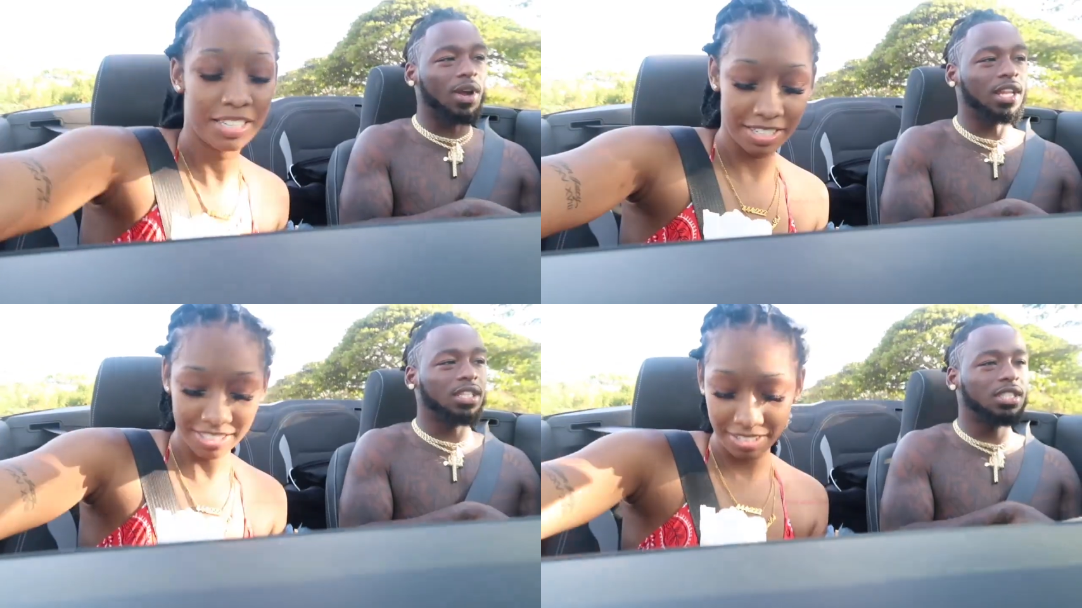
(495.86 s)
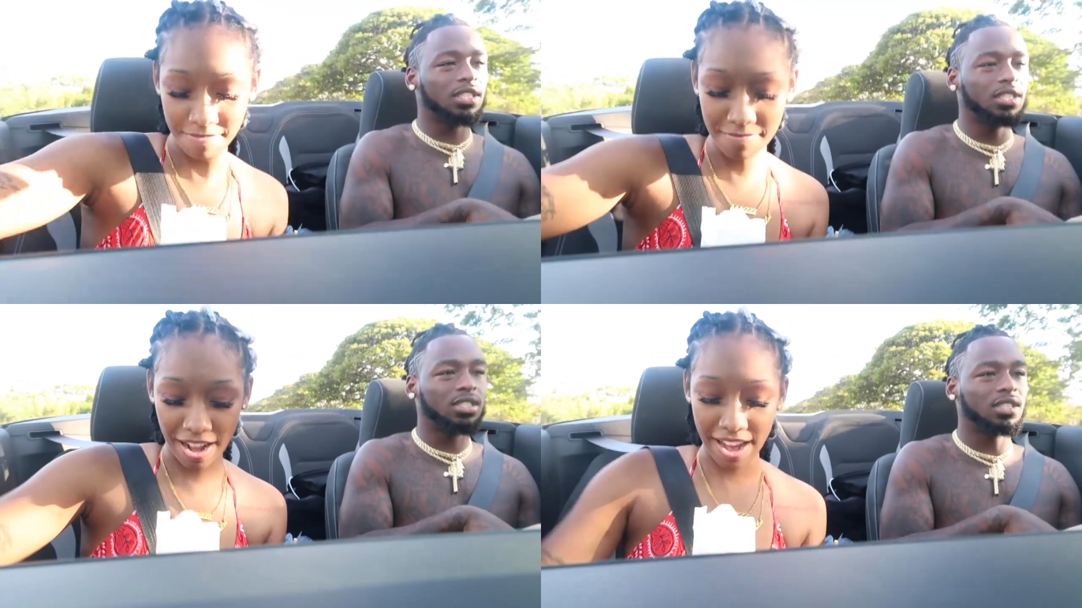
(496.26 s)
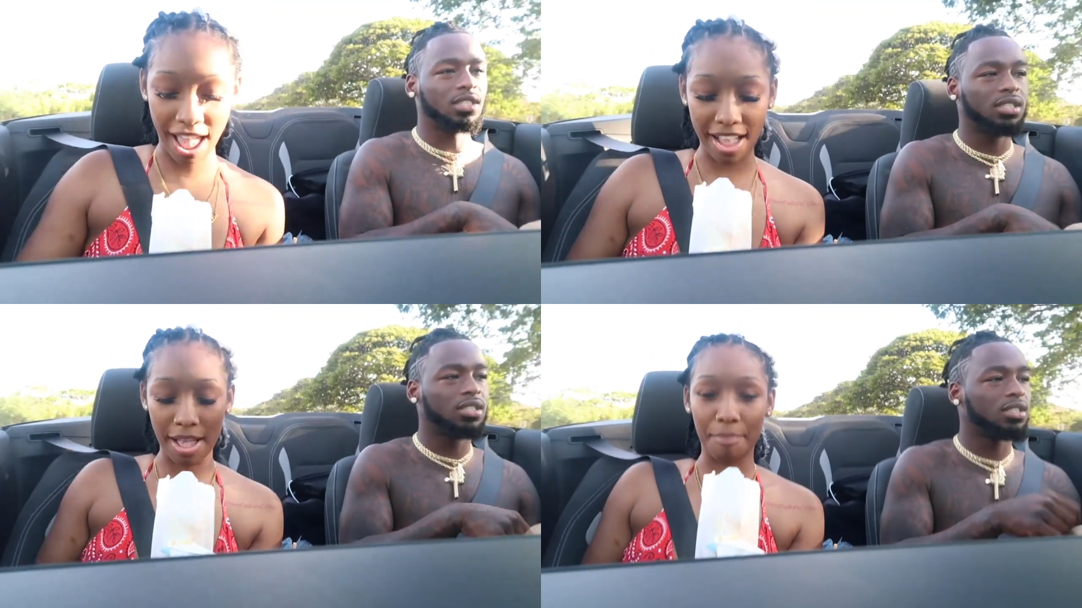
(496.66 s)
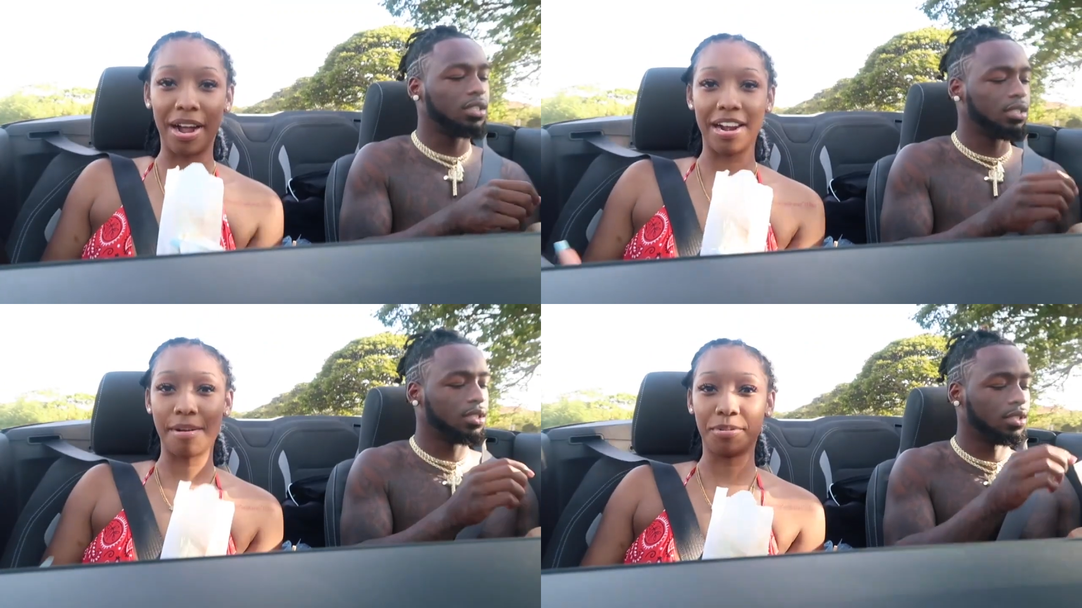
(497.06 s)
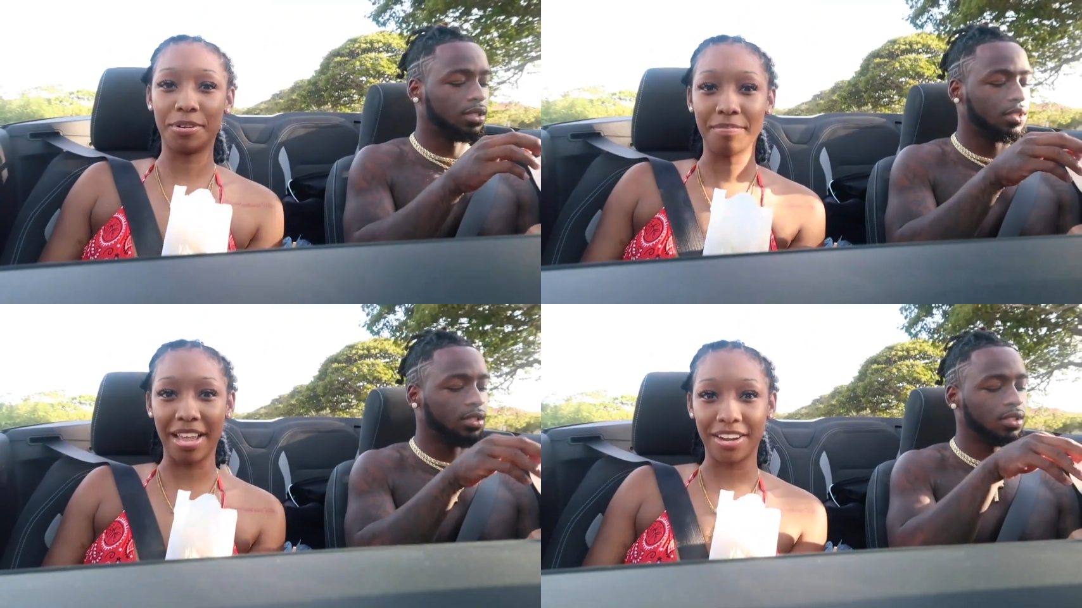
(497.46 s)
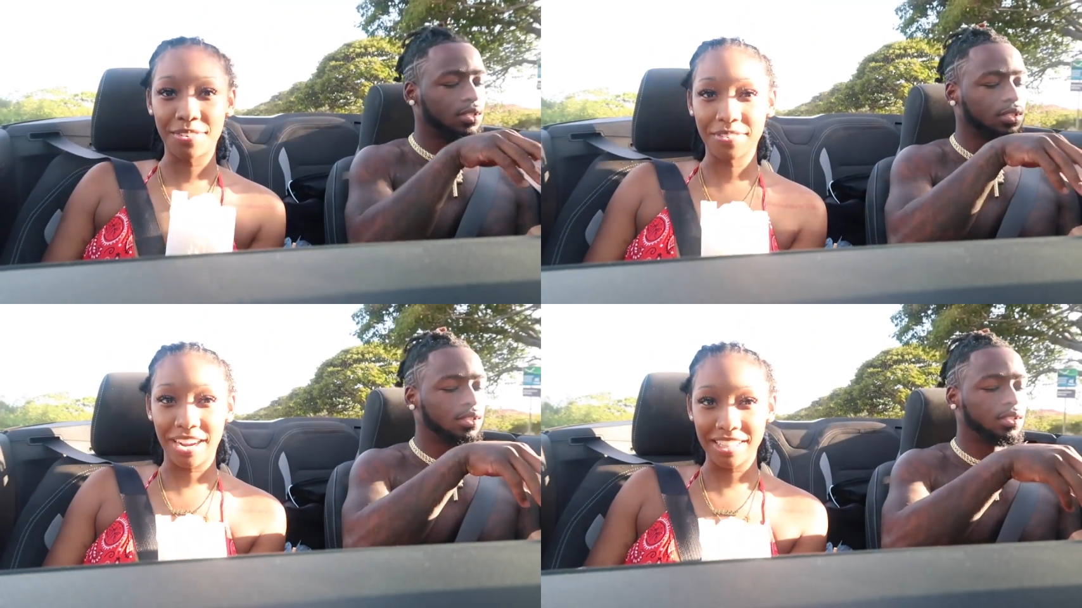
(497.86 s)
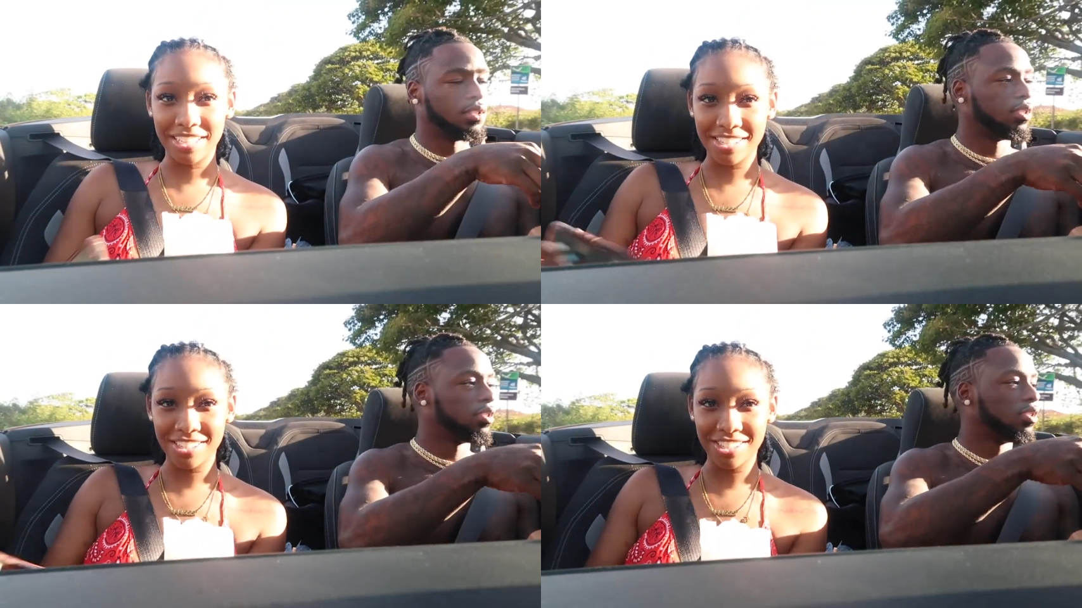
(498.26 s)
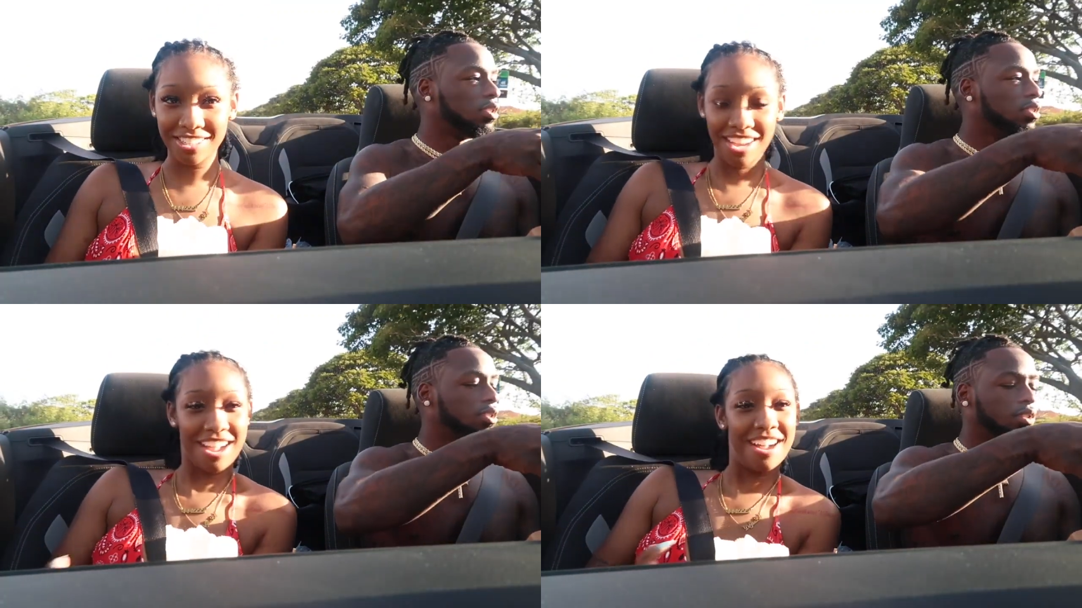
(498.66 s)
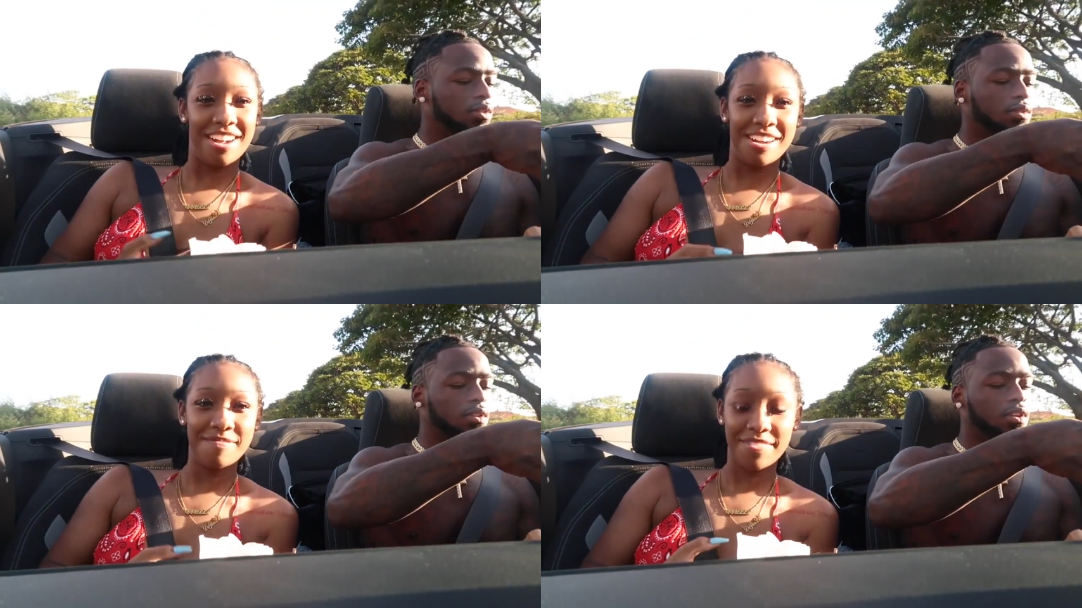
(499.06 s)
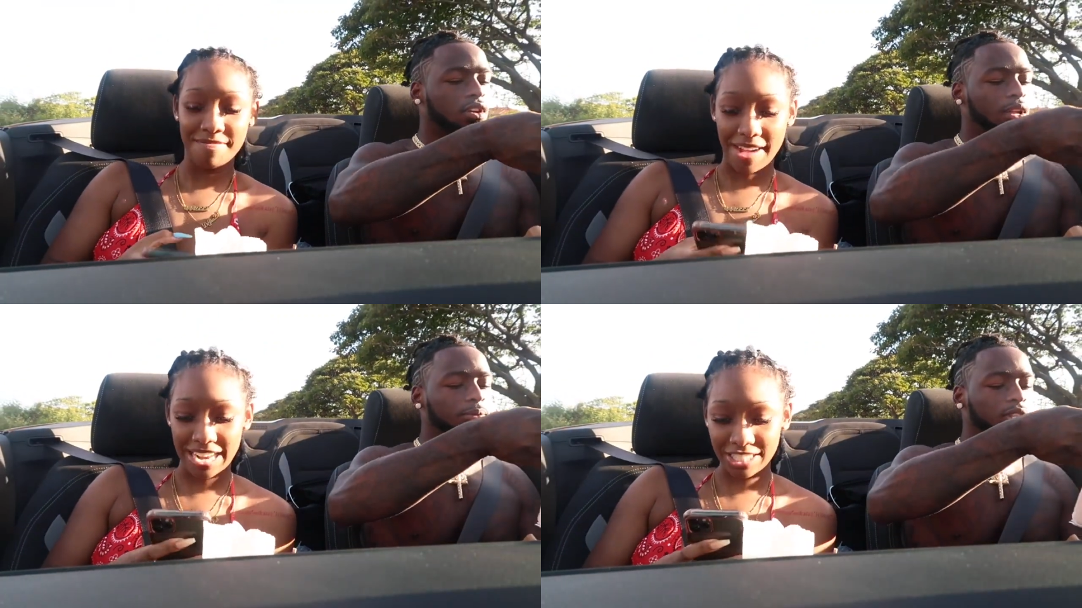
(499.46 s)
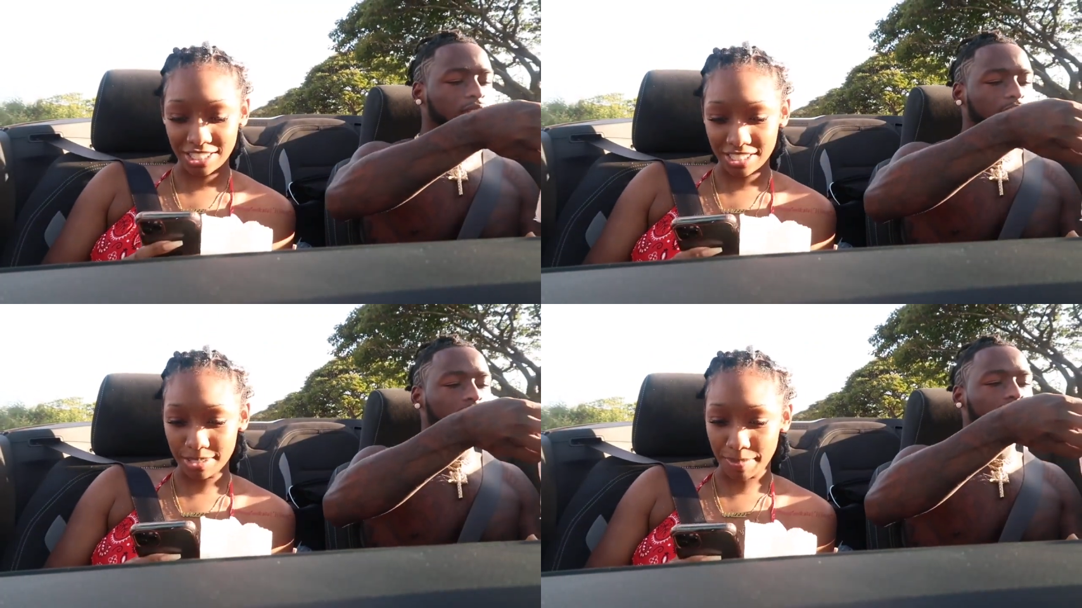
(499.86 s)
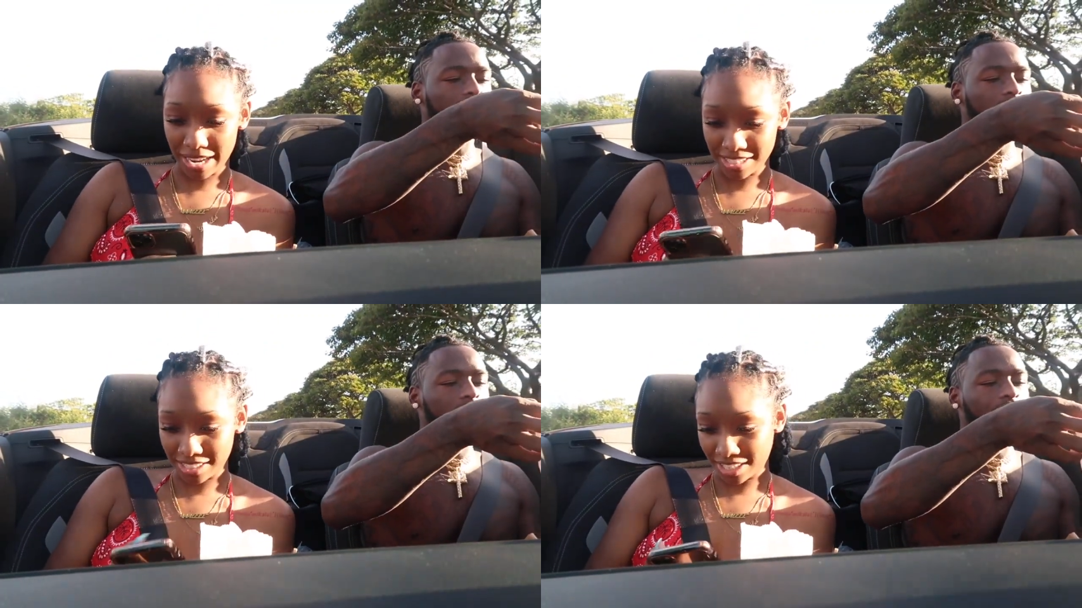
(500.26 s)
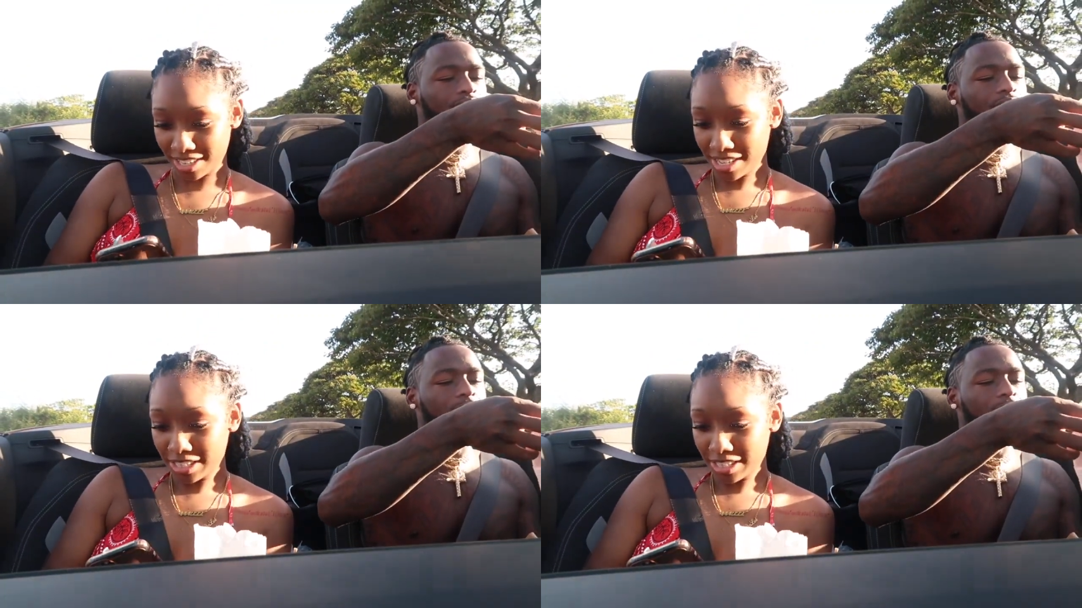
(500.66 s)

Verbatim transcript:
Speaker 1: relish. Yeah, I got pineapple and mango relish. Mine is just spicy.